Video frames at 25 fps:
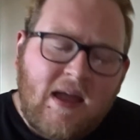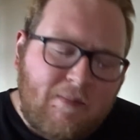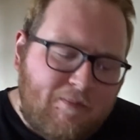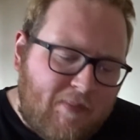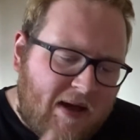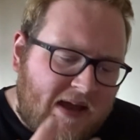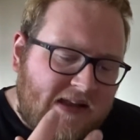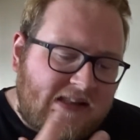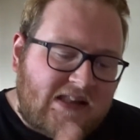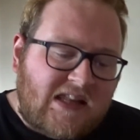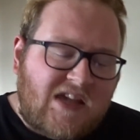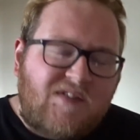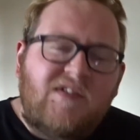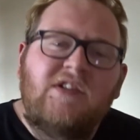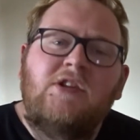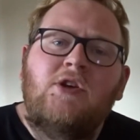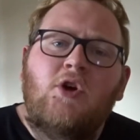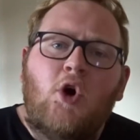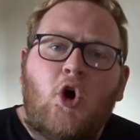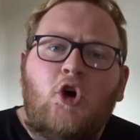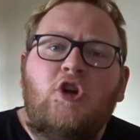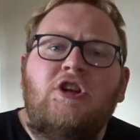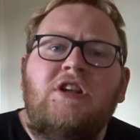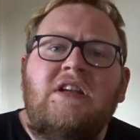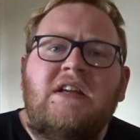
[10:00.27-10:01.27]
by David
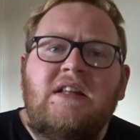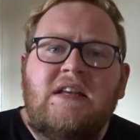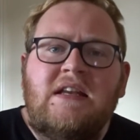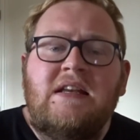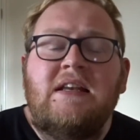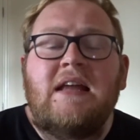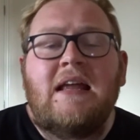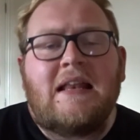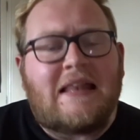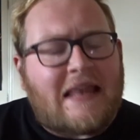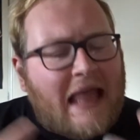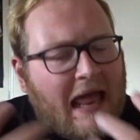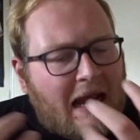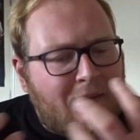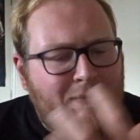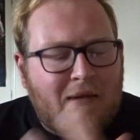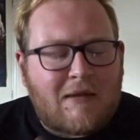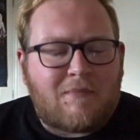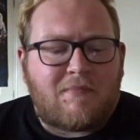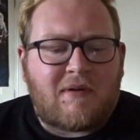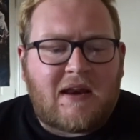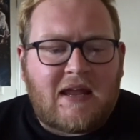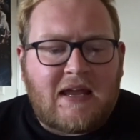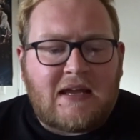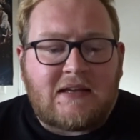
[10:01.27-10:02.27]
Gordon Green and Danny
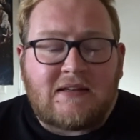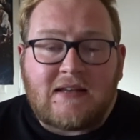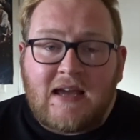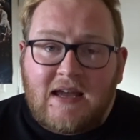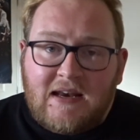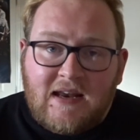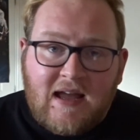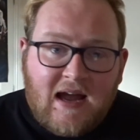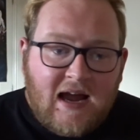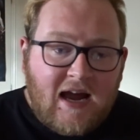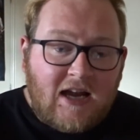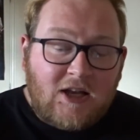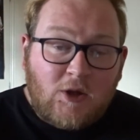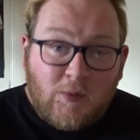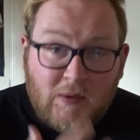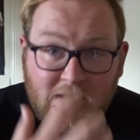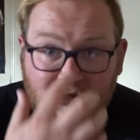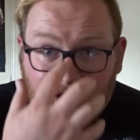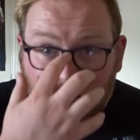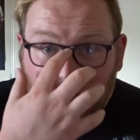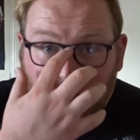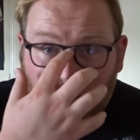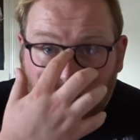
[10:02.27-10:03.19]
McBride in Halloween